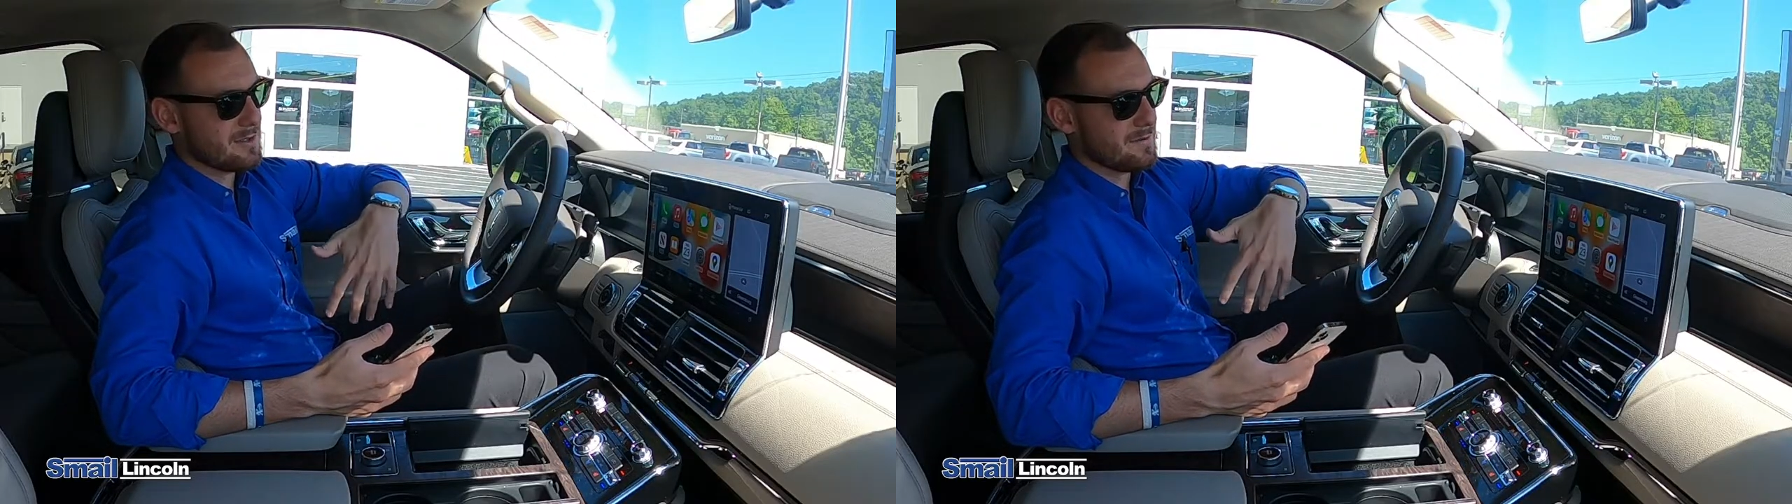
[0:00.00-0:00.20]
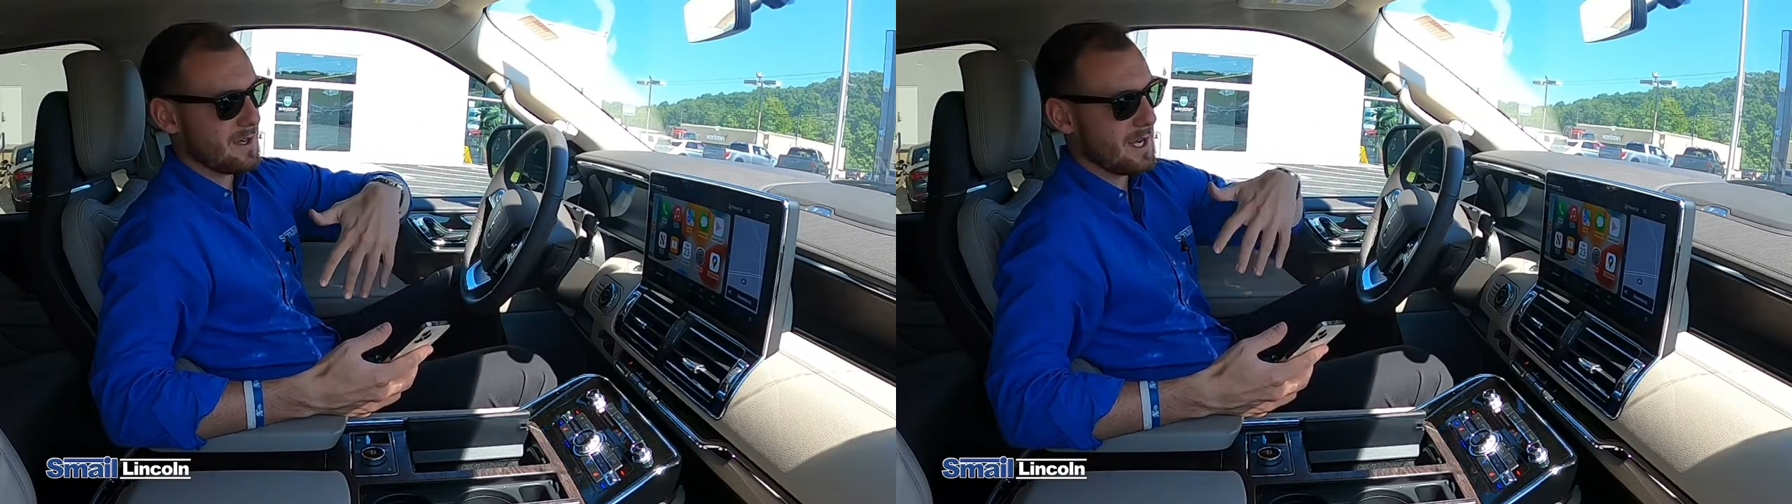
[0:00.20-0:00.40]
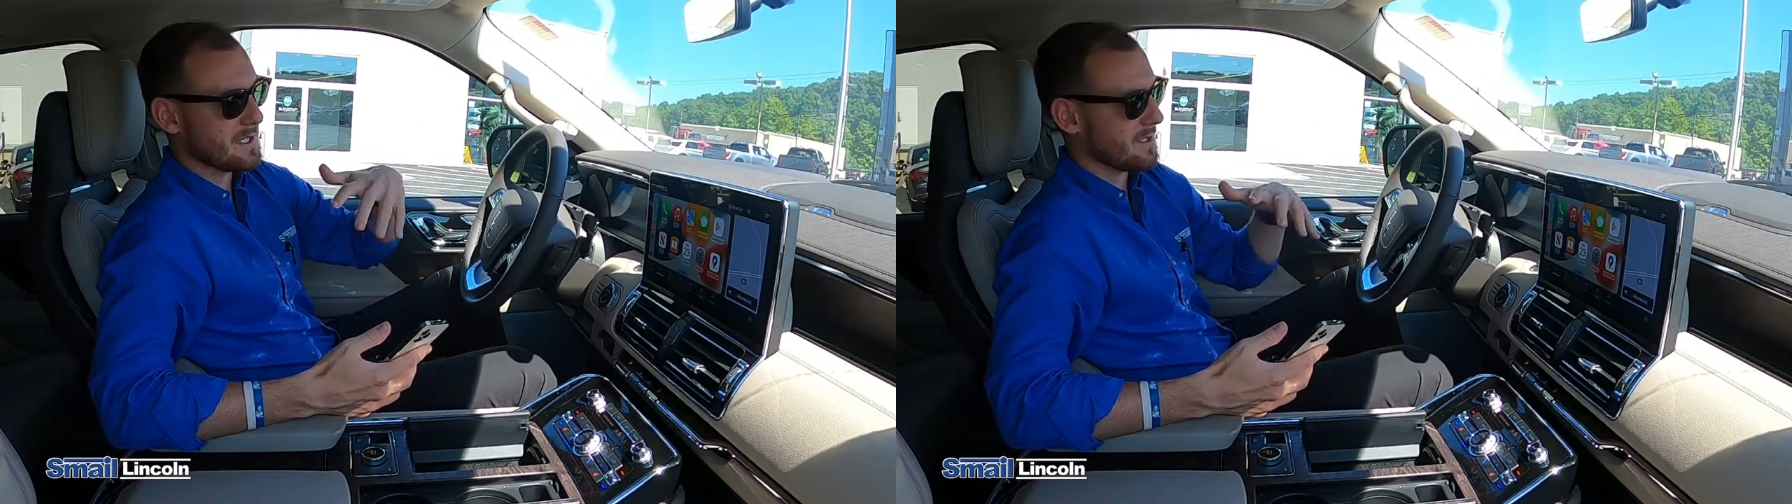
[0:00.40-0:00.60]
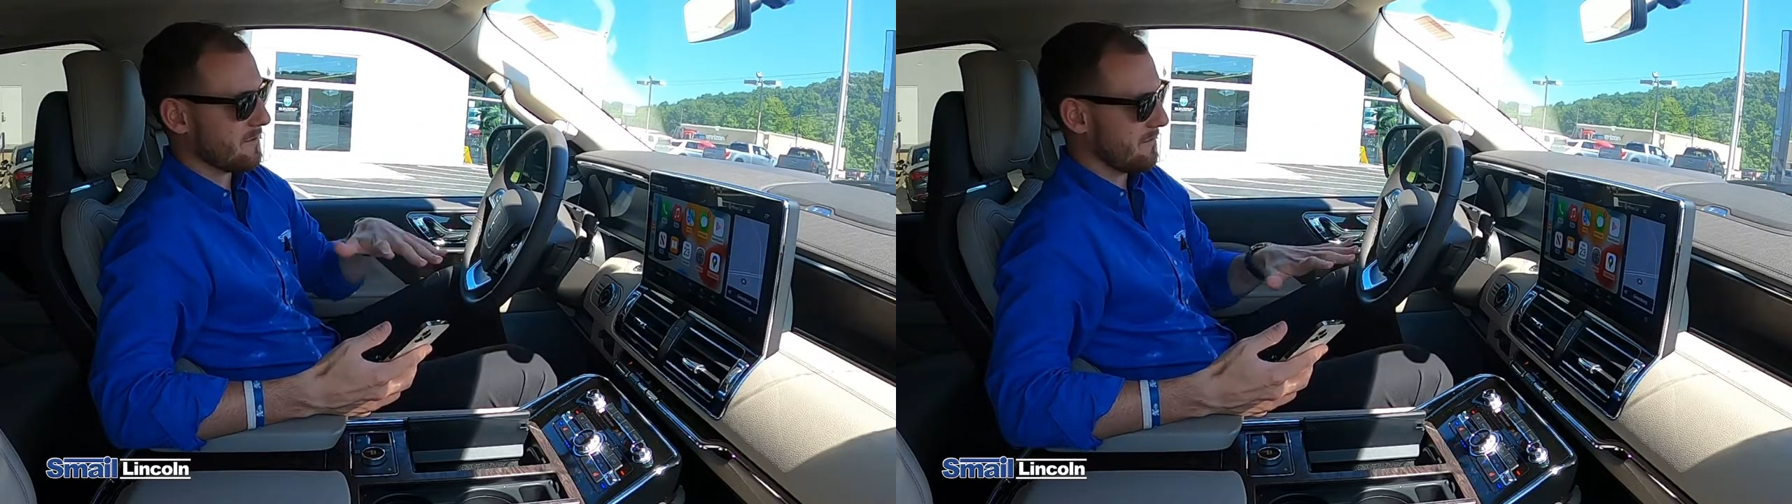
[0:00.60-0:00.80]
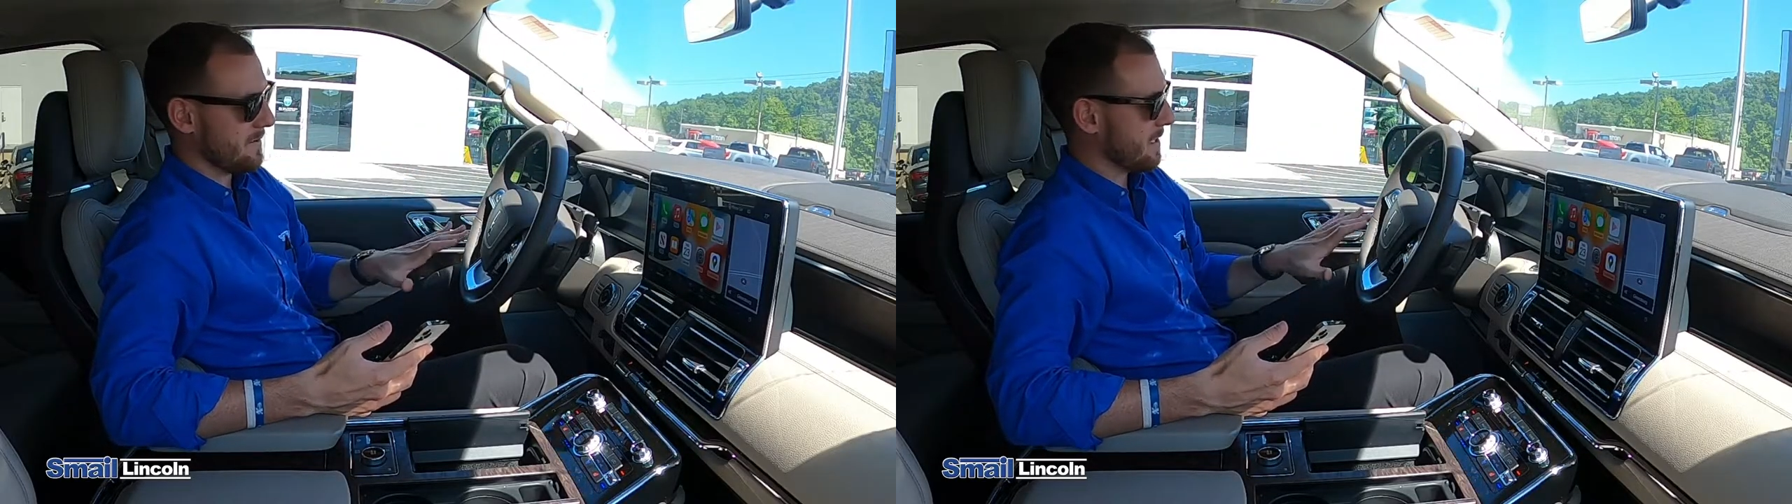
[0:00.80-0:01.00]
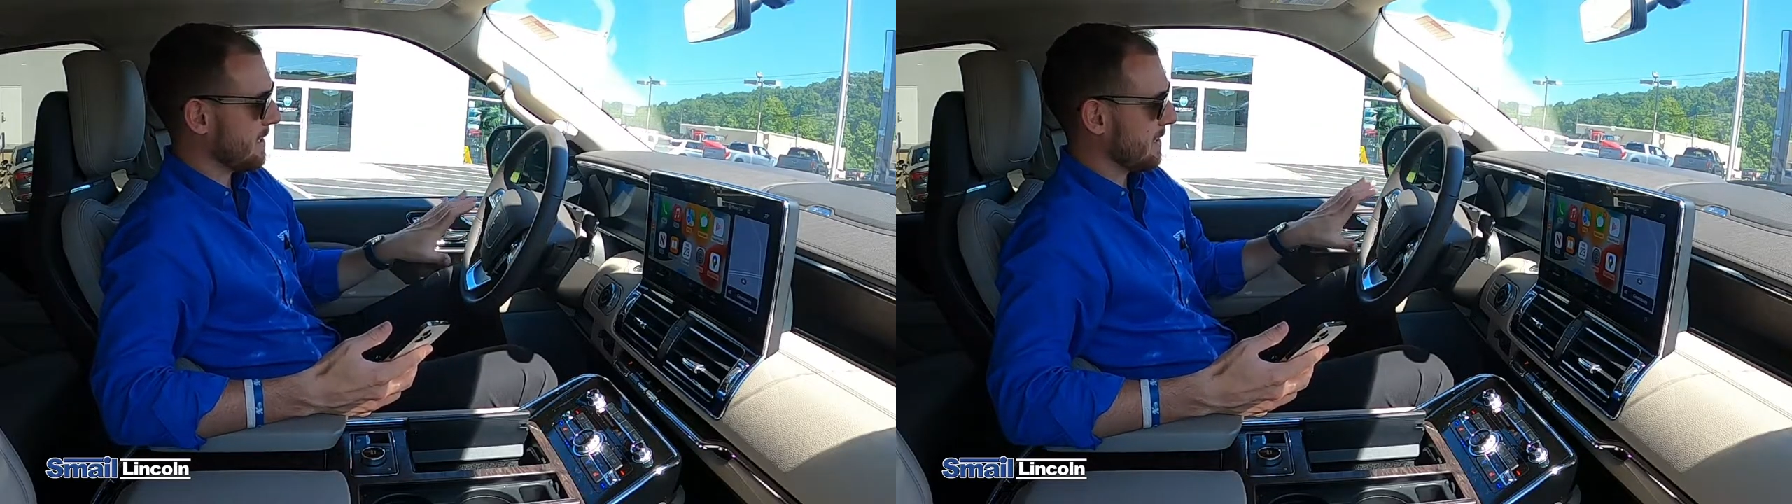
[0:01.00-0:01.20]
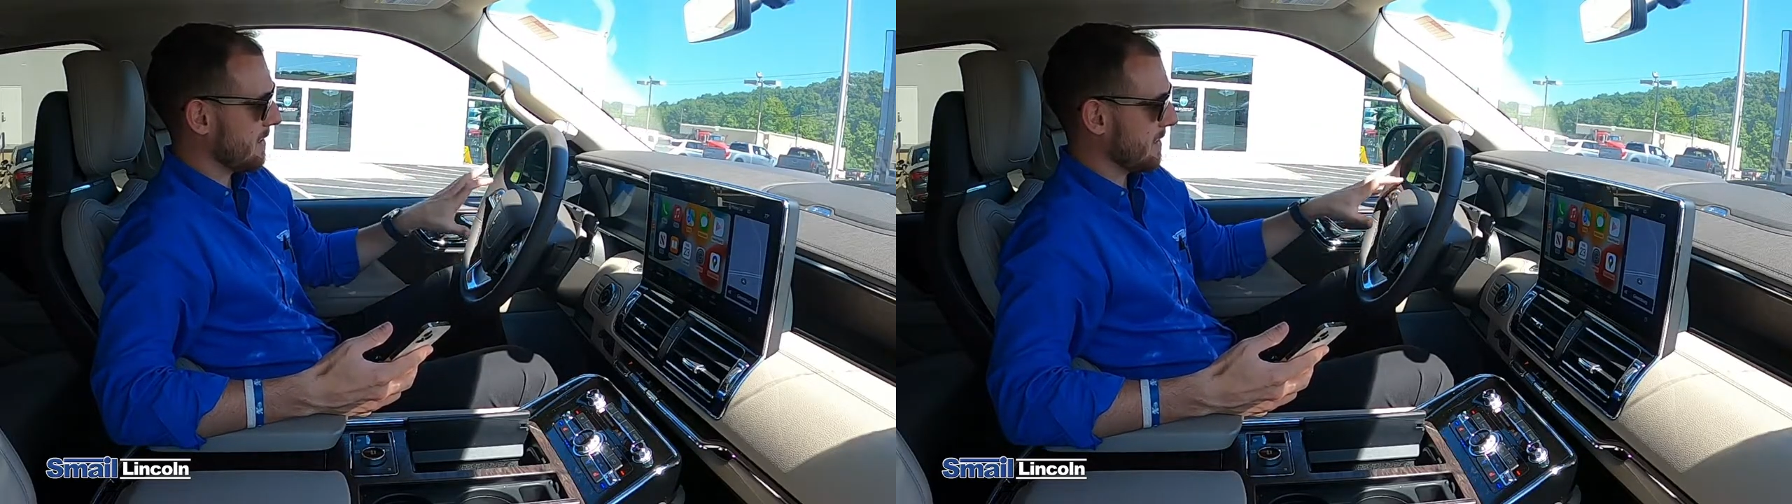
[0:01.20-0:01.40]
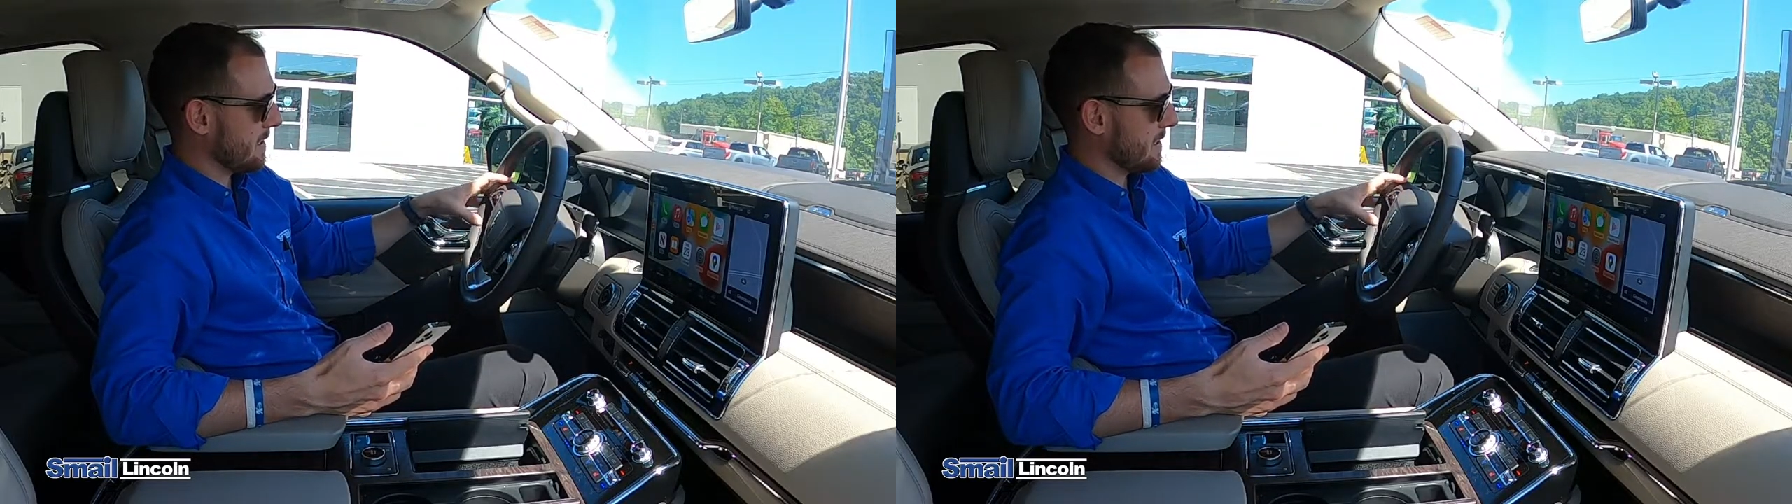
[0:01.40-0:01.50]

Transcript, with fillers: your device via